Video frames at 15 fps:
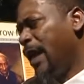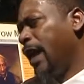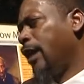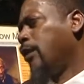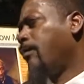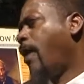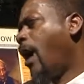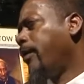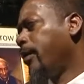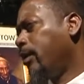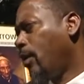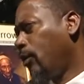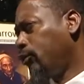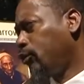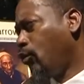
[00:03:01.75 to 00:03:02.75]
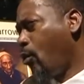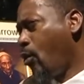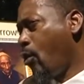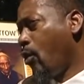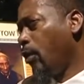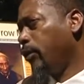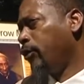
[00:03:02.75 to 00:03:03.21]
and the Barbary Coast
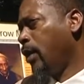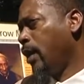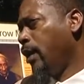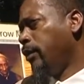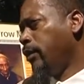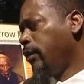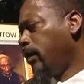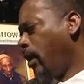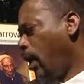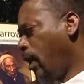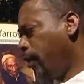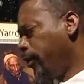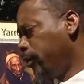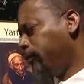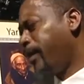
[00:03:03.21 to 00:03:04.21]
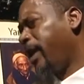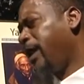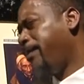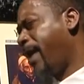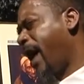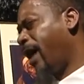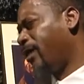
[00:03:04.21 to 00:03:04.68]
Wars, there was many
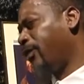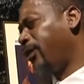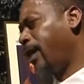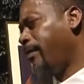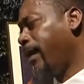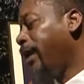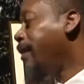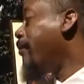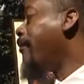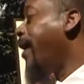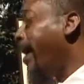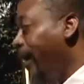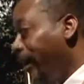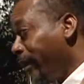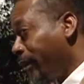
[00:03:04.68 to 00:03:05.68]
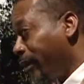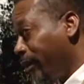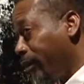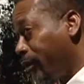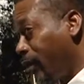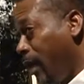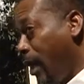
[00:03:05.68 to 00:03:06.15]
battles that many Americans
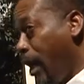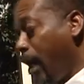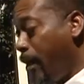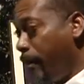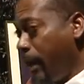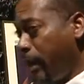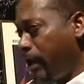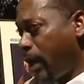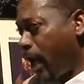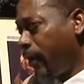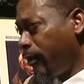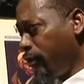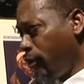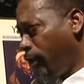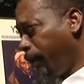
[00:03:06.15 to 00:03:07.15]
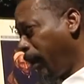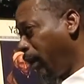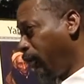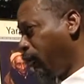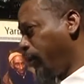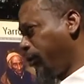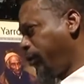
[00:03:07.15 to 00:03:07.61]
and many other
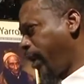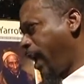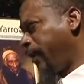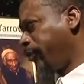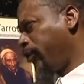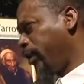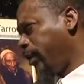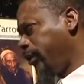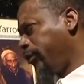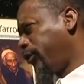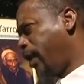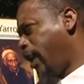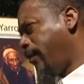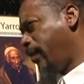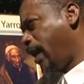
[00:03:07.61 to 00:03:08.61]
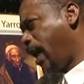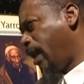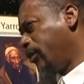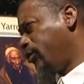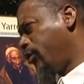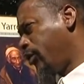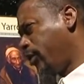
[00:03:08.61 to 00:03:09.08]
Europeans was captured and enslaved in
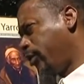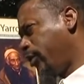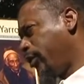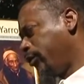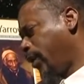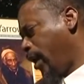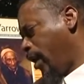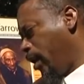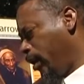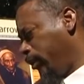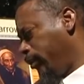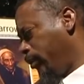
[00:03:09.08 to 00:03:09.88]
Algiers and